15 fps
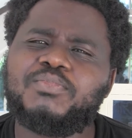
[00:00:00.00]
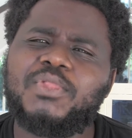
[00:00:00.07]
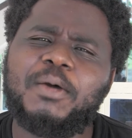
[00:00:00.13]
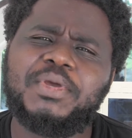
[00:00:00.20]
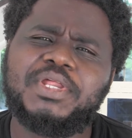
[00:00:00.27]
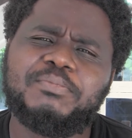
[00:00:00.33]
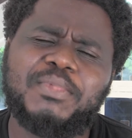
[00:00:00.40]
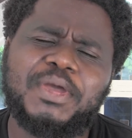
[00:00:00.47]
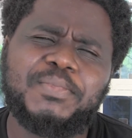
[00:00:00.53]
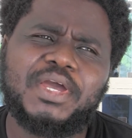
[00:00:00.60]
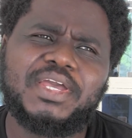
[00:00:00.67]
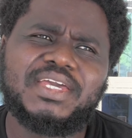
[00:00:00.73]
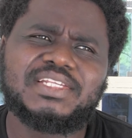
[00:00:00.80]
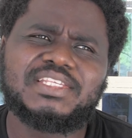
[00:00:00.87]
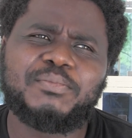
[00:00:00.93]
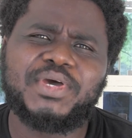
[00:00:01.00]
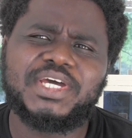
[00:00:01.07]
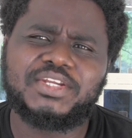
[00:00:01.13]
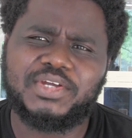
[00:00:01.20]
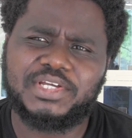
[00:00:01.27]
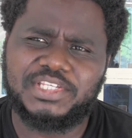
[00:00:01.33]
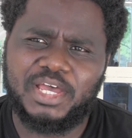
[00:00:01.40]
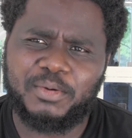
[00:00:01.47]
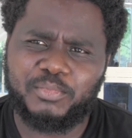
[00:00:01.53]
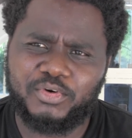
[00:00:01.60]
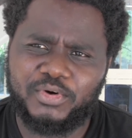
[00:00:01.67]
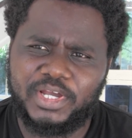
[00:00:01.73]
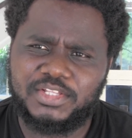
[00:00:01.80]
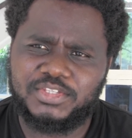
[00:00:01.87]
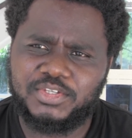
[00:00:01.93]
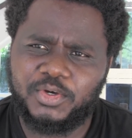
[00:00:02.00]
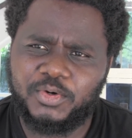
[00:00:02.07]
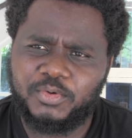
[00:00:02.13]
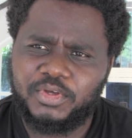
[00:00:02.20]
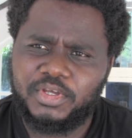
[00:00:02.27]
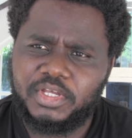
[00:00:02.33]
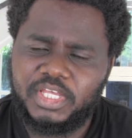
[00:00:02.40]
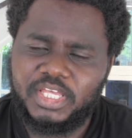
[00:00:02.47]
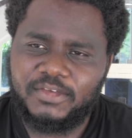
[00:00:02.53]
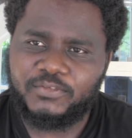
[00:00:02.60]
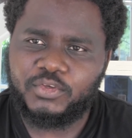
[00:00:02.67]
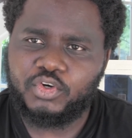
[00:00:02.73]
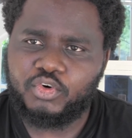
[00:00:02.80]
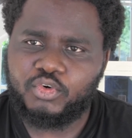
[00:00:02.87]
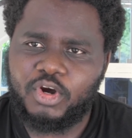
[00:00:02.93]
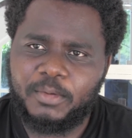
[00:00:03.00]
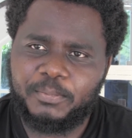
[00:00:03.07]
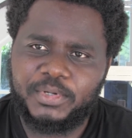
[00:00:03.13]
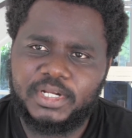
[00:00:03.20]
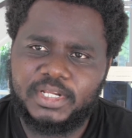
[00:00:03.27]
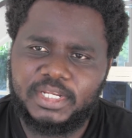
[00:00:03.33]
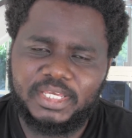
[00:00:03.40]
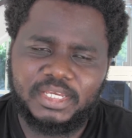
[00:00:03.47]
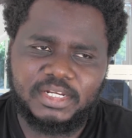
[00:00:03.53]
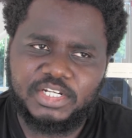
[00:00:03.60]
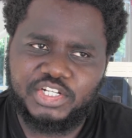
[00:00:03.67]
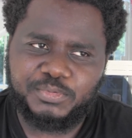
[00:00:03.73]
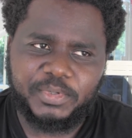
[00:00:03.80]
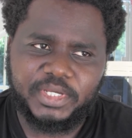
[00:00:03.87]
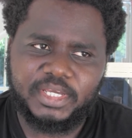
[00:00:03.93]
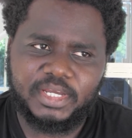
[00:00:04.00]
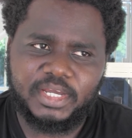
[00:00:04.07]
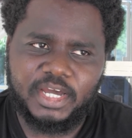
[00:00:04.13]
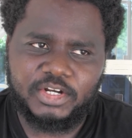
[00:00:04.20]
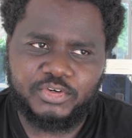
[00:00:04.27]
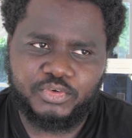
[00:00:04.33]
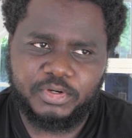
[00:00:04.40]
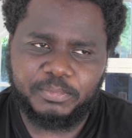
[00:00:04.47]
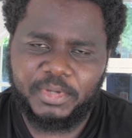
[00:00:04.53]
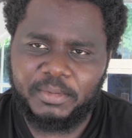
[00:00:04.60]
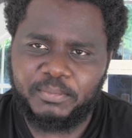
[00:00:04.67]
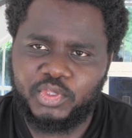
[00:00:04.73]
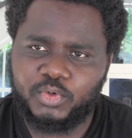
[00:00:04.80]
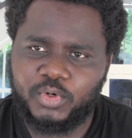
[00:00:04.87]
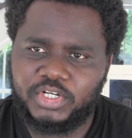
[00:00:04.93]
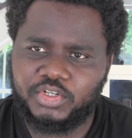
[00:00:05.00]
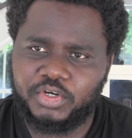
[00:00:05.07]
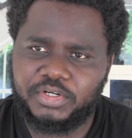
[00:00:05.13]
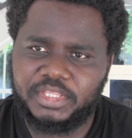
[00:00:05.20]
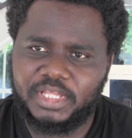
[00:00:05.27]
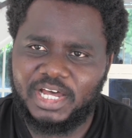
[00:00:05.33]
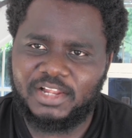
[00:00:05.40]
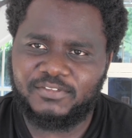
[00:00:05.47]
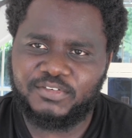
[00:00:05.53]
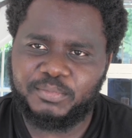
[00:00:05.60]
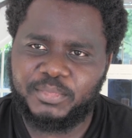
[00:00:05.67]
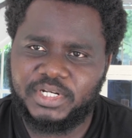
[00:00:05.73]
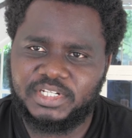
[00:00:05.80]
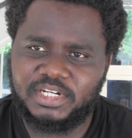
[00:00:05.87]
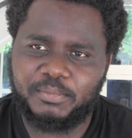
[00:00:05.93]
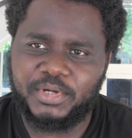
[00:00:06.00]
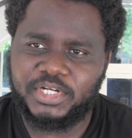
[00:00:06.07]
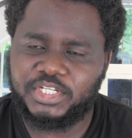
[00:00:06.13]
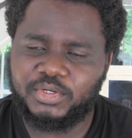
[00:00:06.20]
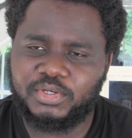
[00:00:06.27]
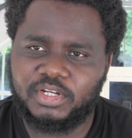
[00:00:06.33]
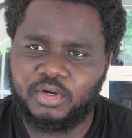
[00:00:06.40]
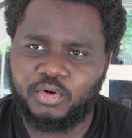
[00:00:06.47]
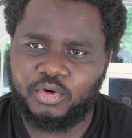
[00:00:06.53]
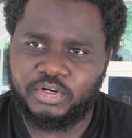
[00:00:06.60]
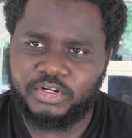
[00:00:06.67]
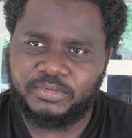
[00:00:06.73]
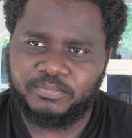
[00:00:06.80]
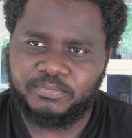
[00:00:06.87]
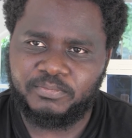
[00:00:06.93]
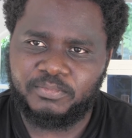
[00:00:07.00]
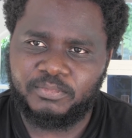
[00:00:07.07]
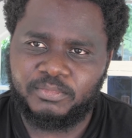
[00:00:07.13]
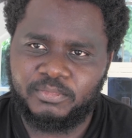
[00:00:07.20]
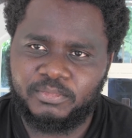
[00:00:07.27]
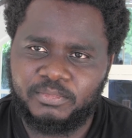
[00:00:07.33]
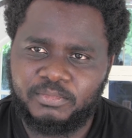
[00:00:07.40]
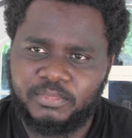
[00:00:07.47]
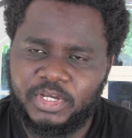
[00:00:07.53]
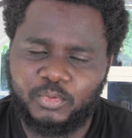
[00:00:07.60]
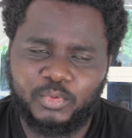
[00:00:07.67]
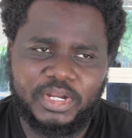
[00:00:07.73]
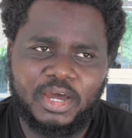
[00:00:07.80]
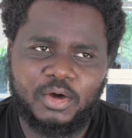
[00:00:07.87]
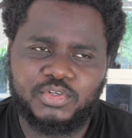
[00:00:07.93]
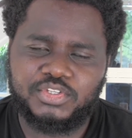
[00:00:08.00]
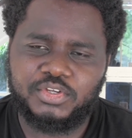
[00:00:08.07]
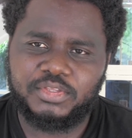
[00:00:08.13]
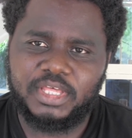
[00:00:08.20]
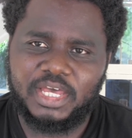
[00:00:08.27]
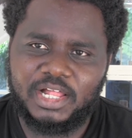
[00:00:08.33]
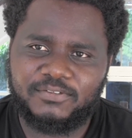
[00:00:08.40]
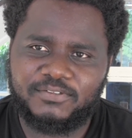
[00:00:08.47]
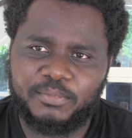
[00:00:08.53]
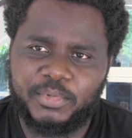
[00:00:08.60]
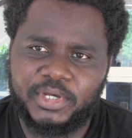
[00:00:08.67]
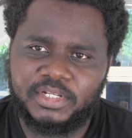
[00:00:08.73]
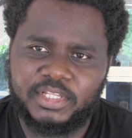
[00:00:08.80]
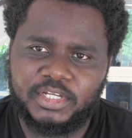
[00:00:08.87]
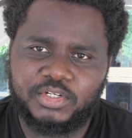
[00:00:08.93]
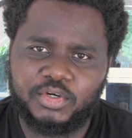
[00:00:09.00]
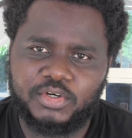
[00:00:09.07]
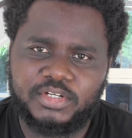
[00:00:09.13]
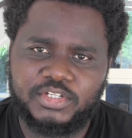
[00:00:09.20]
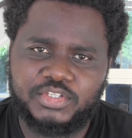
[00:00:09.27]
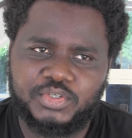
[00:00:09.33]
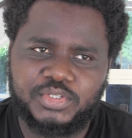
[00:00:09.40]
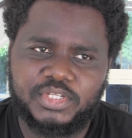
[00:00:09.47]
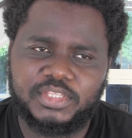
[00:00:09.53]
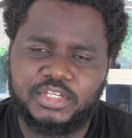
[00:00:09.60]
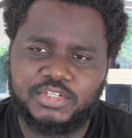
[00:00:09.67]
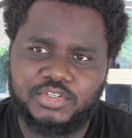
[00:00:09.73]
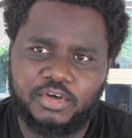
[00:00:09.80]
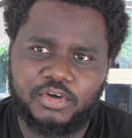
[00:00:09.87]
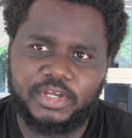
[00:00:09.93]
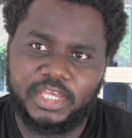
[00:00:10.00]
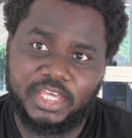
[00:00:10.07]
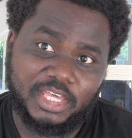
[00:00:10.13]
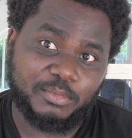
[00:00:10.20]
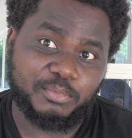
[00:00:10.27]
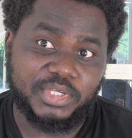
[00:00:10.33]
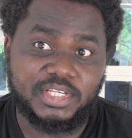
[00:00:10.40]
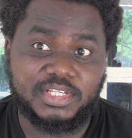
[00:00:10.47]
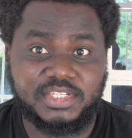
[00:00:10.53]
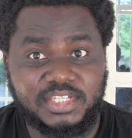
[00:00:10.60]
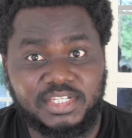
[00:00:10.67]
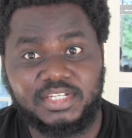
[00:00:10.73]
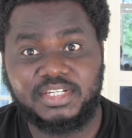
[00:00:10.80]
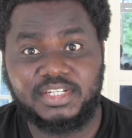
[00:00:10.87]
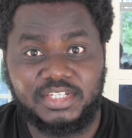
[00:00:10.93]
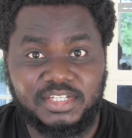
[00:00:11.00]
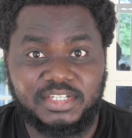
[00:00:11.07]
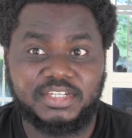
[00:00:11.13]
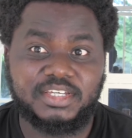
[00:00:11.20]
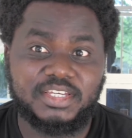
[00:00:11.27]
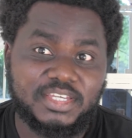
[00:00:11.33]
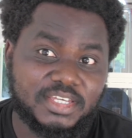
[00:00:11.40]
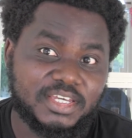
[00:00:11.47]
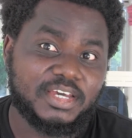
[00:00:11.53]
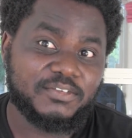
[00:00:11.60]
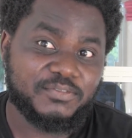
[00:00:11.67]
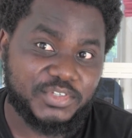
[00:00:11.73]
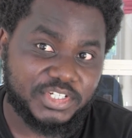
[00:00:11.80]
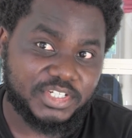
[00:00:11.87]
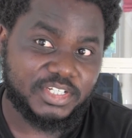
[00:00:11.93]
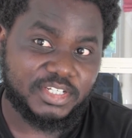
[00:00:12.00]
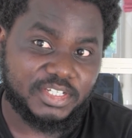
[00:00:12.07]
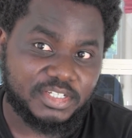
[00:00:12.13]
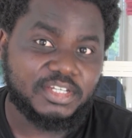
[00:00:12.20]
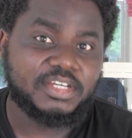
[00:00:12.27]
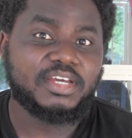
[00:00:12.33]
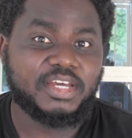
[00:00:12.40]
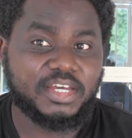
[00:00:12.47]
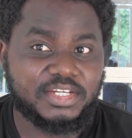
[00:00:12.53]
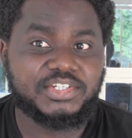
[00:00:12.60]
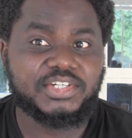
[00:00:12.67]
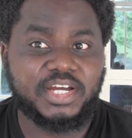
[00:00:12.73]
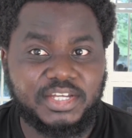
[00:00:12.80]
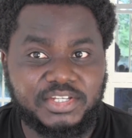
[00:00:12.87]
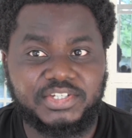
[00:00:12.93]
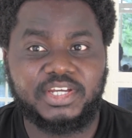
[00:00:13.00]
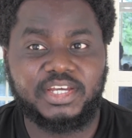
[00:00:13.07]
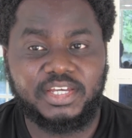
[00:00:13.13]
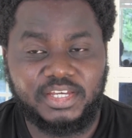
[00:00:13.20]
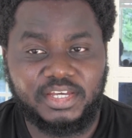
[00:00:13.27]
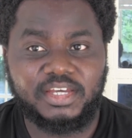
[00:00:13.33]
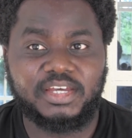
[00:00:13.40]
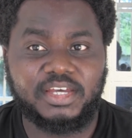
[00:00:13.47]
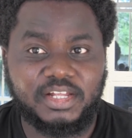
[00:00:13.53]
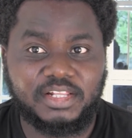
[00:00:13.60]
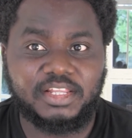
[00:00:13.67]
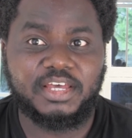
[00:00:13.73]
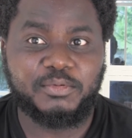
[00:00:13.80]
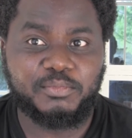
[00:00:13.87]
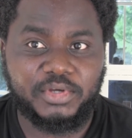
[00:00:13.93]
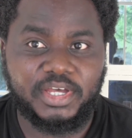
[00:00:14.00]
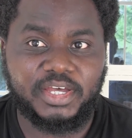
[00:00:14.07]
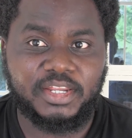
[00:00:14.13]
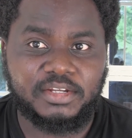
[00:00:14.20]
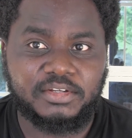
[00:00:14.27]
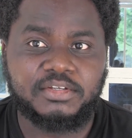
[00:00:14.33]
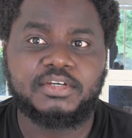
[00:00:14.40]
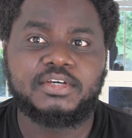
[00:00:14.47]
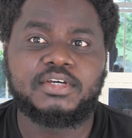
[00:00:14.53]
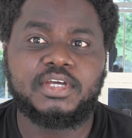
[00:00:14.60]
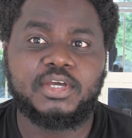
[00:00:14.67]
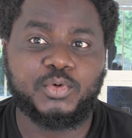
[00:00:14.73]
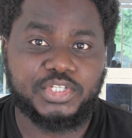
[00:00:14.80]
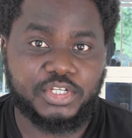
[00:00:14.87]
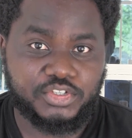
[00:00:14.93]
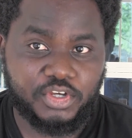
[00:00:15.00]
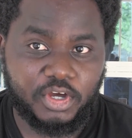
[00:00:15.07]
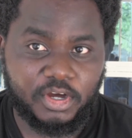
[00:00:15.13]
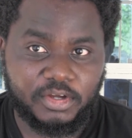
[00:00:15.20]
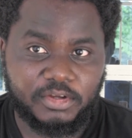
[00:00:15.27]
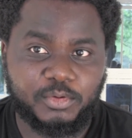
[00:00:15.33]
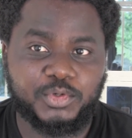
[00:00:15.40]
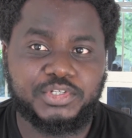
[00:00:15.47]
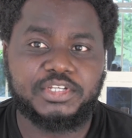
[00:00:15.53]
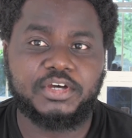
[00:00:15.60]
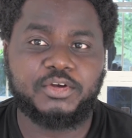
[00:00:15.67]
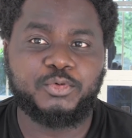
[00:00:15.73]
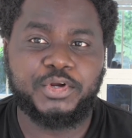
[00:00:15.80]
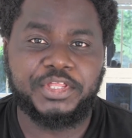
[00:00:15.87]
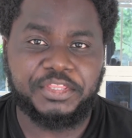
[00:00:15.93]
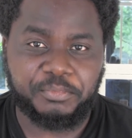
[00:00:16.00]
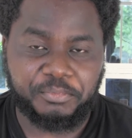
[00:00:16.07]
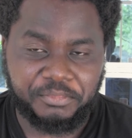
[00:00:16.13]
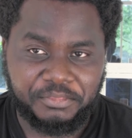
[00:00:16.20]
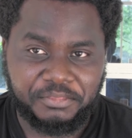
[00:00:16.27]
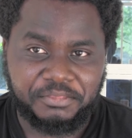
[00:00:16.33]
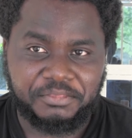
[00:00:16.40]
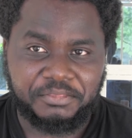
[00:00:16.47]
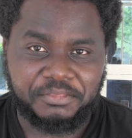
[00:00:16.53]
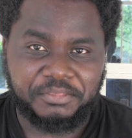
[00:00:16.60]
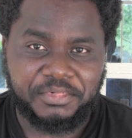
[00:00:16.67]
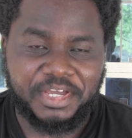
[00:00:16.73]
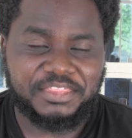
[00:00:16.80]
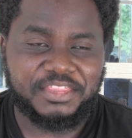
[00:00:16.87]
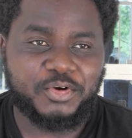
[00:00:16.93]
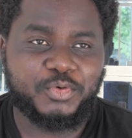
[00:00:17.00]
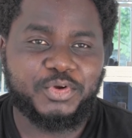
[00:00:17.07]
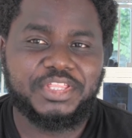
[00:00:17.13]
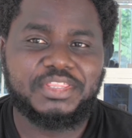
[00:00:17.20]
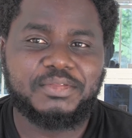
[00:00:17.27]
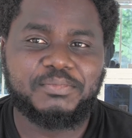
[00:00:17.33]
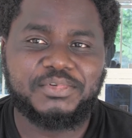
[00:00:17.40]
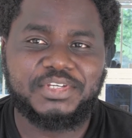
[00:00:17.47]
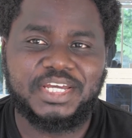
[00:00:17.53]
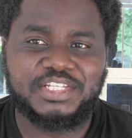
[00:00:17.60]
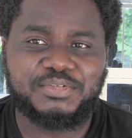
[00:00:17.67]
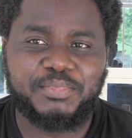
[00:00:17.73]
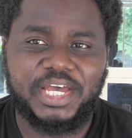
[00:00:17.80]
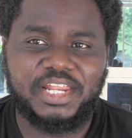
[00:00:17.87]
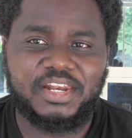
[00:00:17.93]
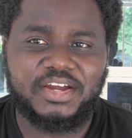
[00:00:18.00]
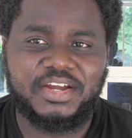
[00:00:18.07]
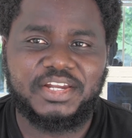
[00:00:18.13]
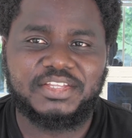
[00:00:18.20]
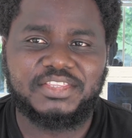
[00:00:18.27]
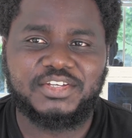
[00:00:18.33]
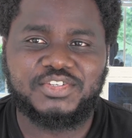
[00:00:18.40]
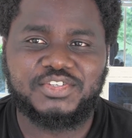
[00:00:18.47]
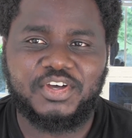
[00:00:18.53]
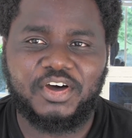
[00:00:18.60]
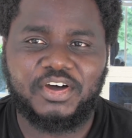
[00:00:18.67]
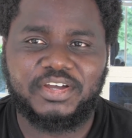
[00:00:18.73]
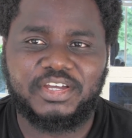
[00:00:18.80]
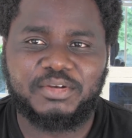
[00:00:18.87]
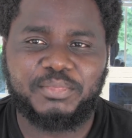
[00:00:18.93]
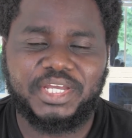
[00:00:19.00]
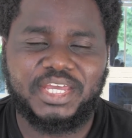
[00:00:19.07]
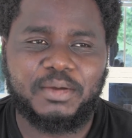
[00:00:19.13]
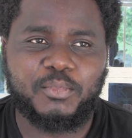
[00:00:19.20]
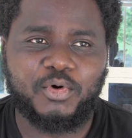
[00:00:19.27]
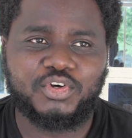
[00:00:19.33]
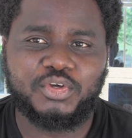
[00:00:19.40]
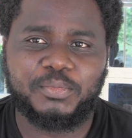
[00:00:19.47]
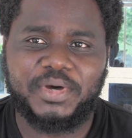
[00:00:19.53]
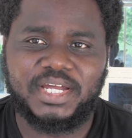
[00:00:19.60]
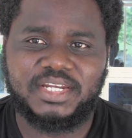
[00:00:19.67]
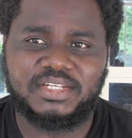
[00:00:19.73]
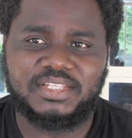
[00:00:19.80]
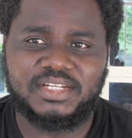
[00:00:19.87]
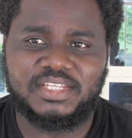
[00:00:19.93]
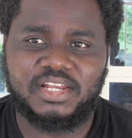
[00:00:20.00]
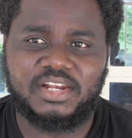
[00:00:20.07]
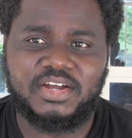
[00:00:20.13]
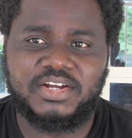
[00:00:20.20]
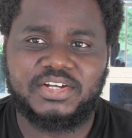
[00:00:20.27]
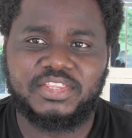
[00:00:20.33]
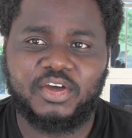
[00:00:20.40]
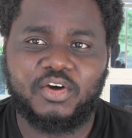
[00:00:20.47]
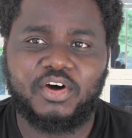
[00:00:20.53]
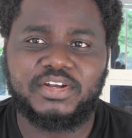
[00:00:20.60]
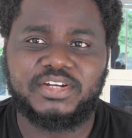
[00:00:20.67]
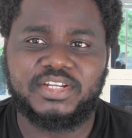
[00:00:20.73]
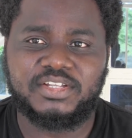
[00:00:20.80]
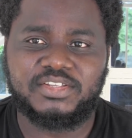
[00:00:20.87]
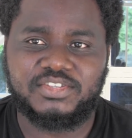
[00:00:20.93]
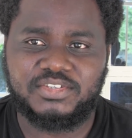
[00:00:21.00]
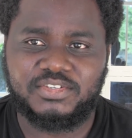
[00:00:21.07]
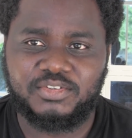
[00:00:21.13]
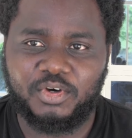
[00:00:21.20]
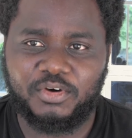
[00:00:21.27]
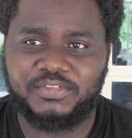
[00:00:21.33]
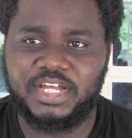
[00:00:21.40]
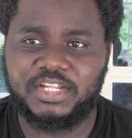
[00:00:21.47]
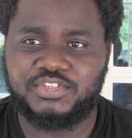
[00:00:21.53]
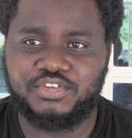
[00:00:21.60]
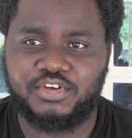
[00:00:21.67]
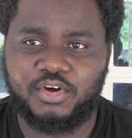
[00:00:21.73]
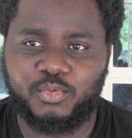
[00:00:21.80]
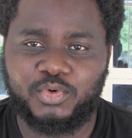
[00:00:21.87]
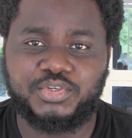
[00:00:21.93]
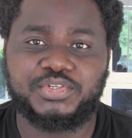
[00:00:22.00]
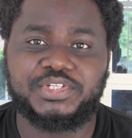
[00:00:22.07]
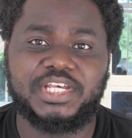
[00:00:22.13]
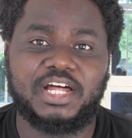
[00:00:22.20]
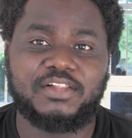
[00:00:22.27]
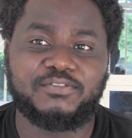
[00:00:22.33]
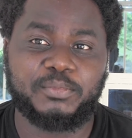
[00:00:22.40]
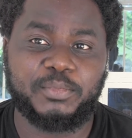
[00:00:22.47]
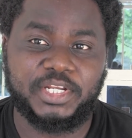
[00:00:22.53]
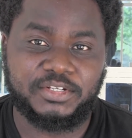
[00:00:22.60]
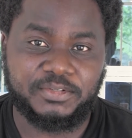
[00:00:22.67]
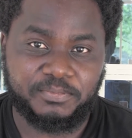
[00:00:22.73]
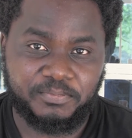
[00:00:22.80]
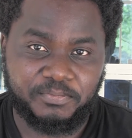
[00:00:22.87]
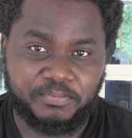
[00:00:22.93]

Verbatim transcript: I mean, maybe here's a better example, right? So if you grew up in an English-speaking country, maybe you were taught the alphabet in a particular order. And when I was taught the alphabet, they taught us using the song A, B, C, D, E, F, G, H, I, J, K, L, M, N. It was a song, it was a rhythm. And the rhythm, just by learning the song, it became automatic that I learned the contents of that song, which was the alphabet.